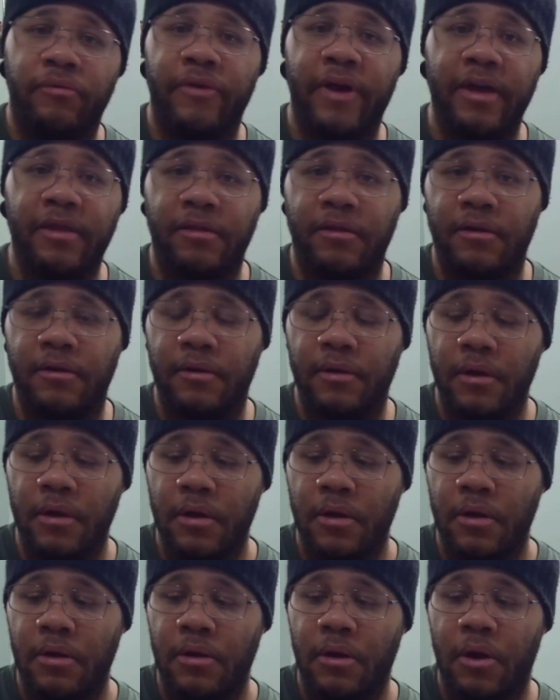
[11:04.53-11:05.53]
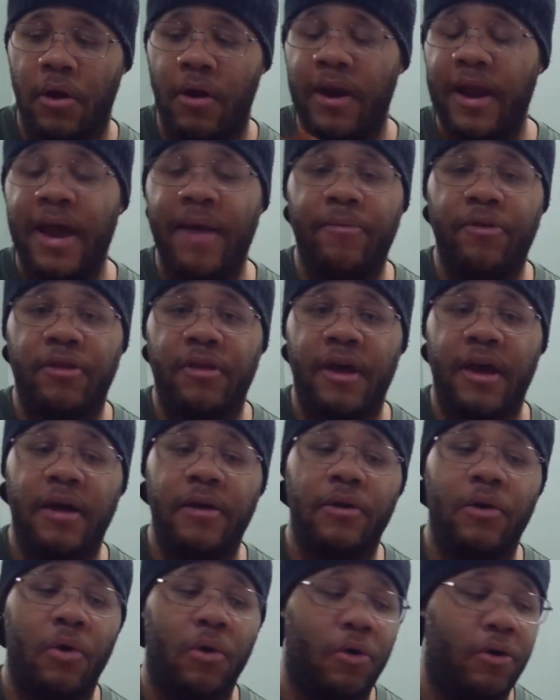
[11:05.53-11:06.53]
resin on
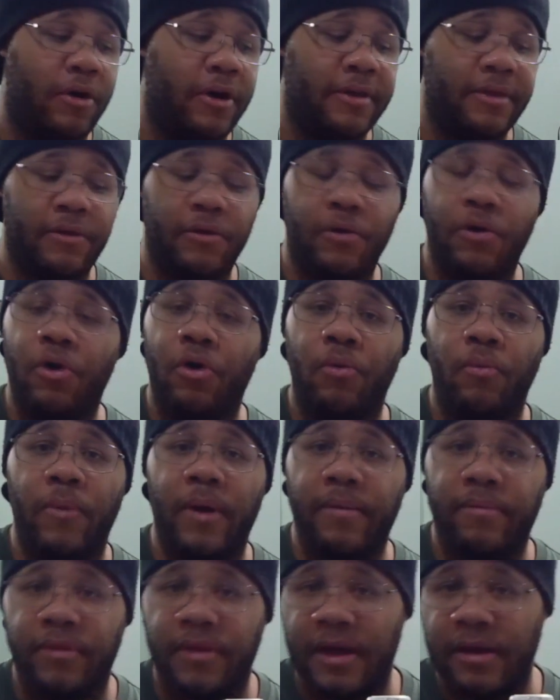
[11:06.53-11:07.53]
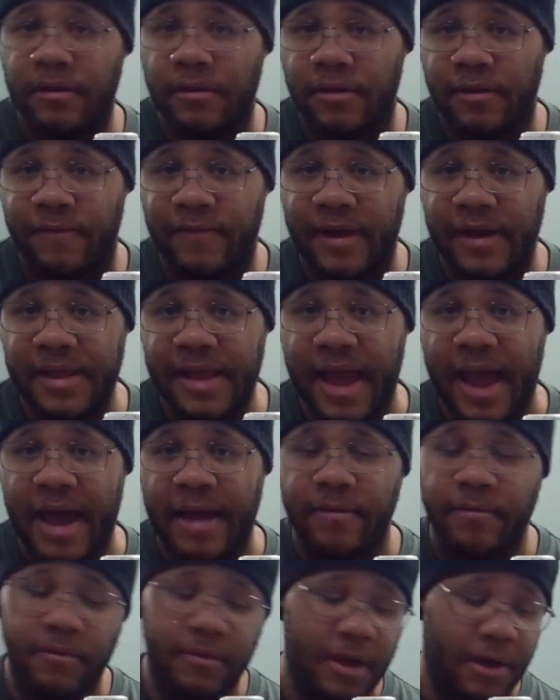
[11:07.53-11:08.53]
Amazon or their home website, stuff like that.
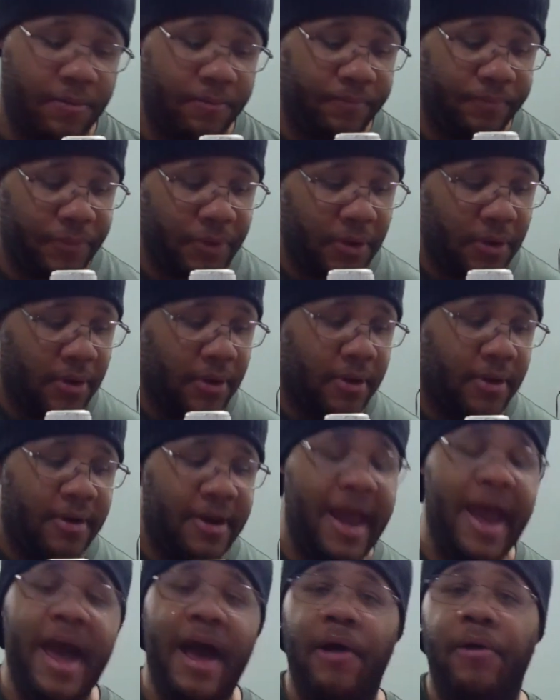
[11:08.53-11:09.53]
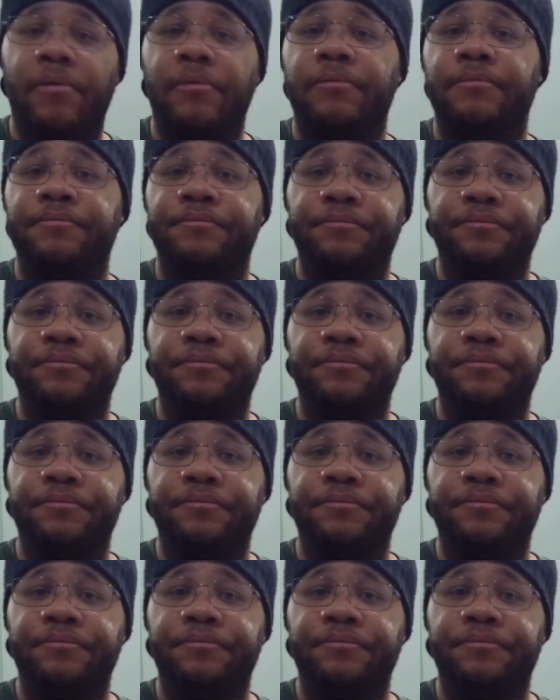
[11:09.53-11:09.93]
So now,